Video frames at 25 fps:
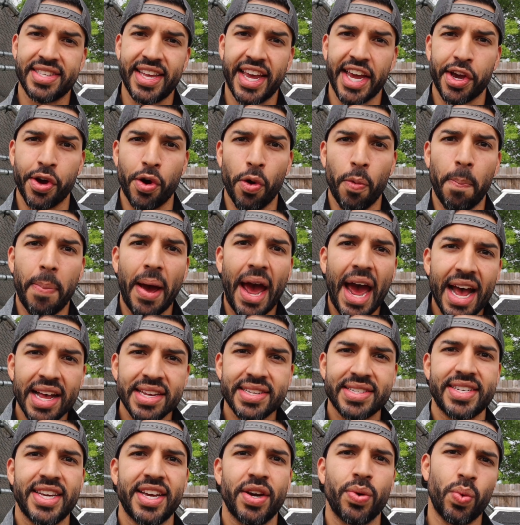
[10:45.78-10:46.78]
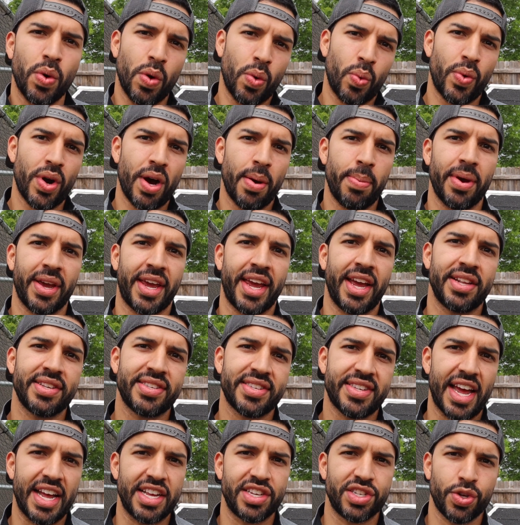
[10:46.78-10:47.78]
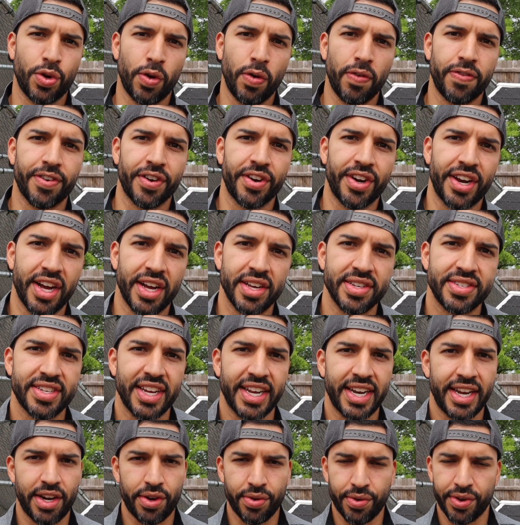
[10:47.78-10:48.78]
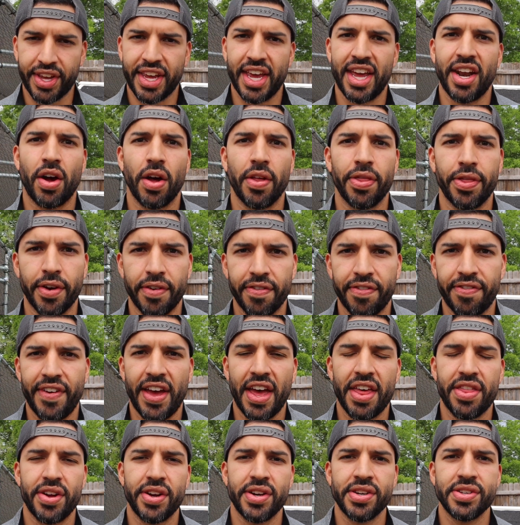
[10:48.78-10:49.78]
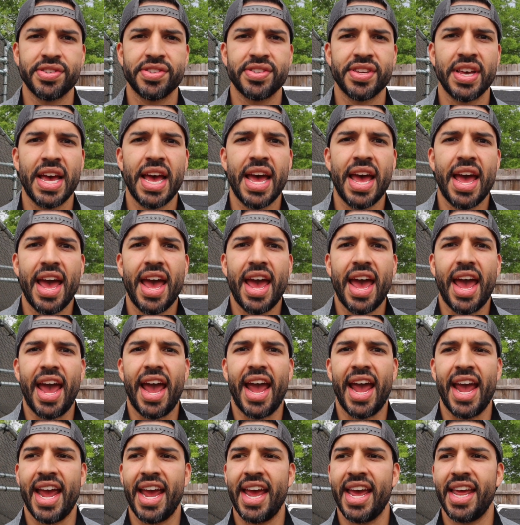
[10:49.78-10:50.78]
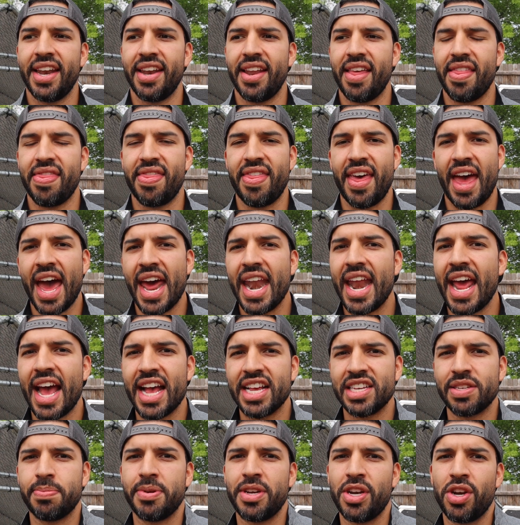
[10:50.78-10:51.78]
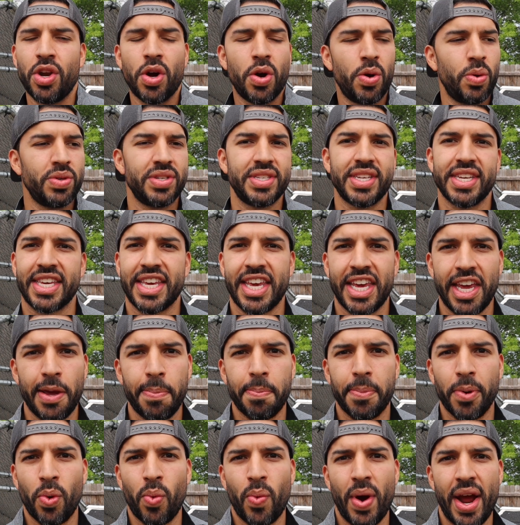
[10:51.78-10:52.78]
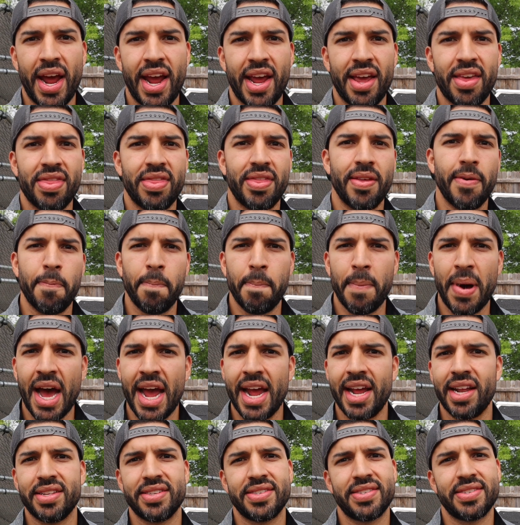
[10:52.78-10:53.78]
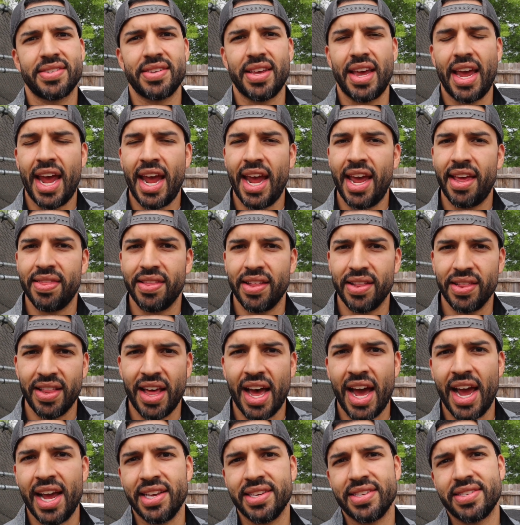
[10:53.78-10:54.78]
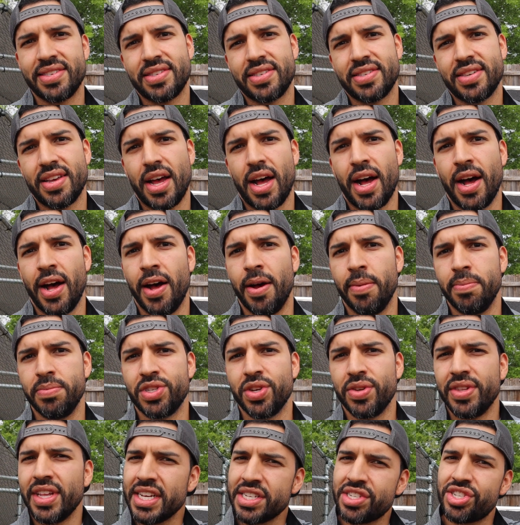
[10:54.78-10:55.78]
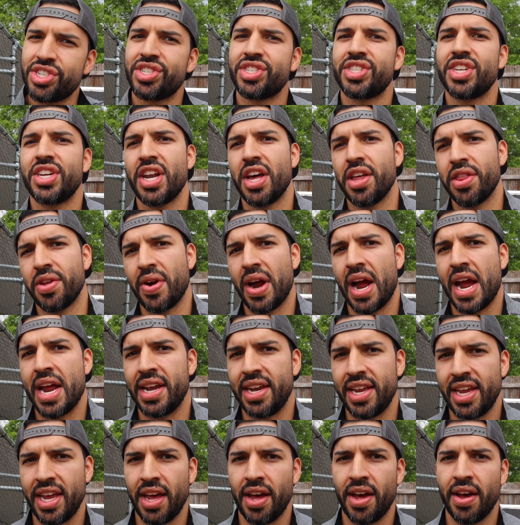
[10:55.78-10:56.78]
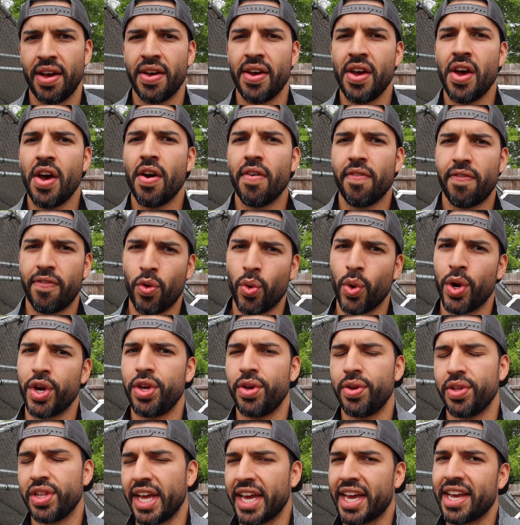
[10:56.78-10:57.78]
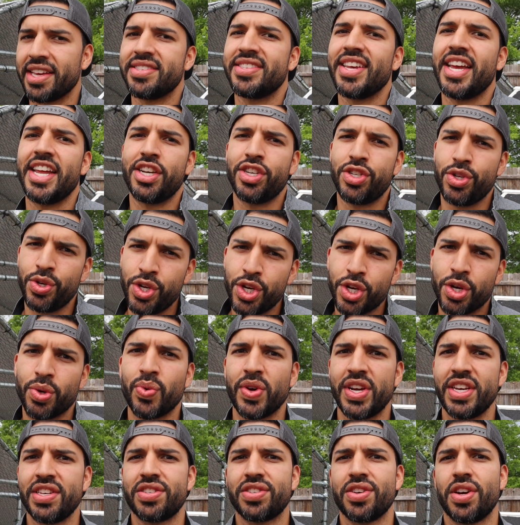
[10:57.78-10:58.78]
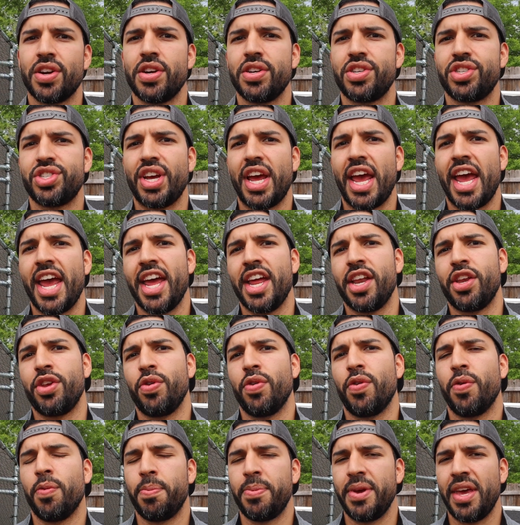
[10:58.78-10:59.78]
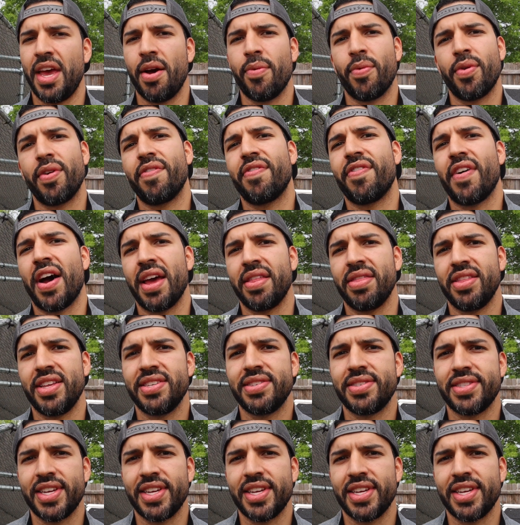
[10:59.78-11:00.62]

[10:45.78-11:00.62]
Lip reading: they go past it, will rub against that sulfur dust and it'll get on their feathers. And that has been known to keep away the mites and the lice. So that's just another idea for you. Like I said, do your research and you'll be able to find these